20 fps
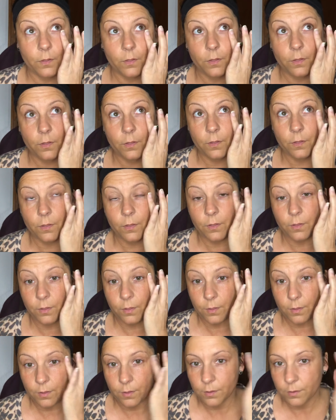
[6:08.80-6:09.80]

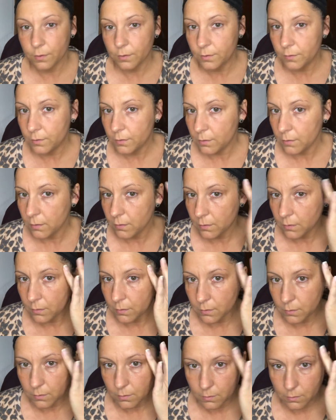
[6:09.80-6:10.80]

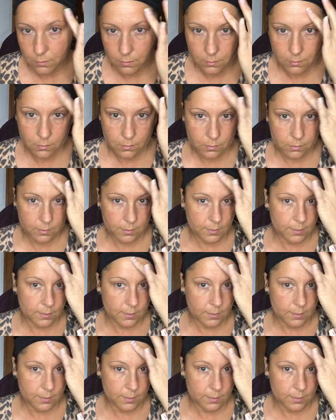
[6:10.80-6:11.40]
(no one is talking)